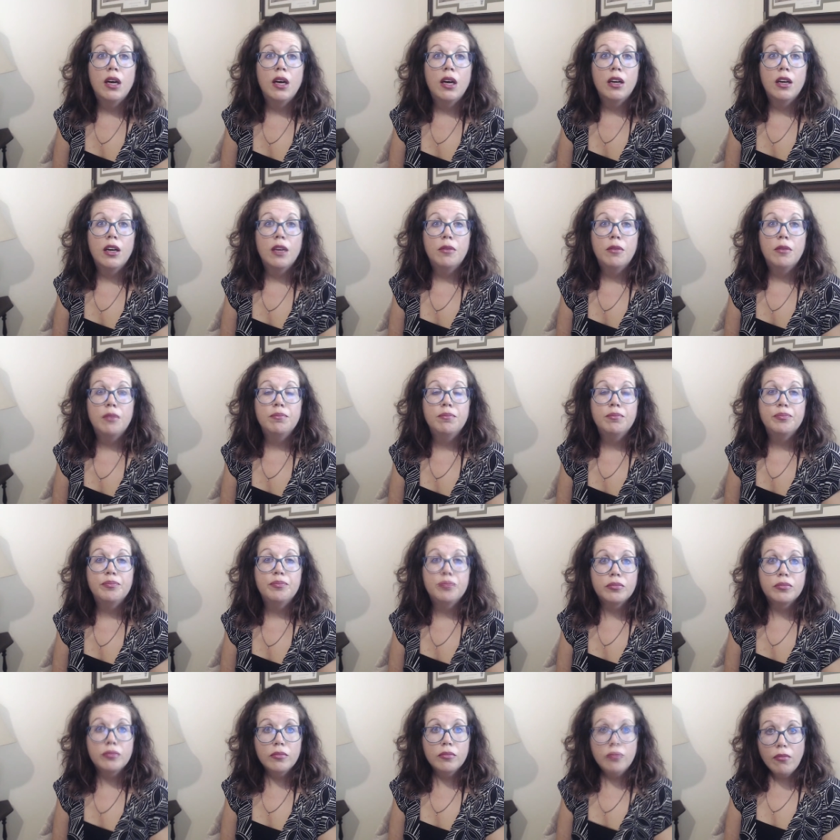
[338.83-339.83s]
Um,
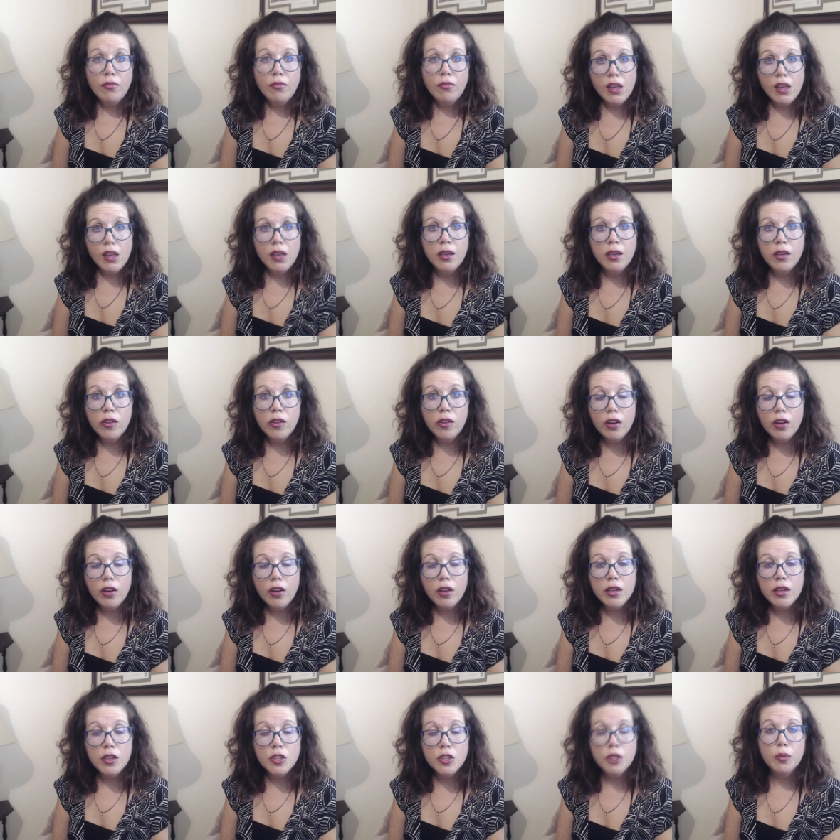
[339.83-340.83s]
another
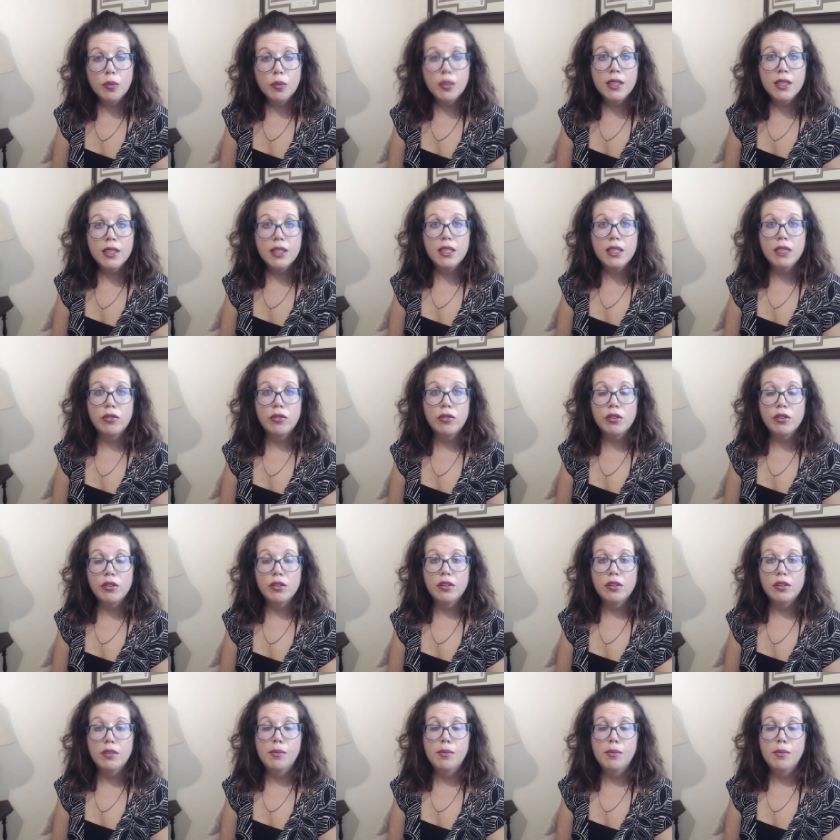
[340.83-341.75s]
con to renting versus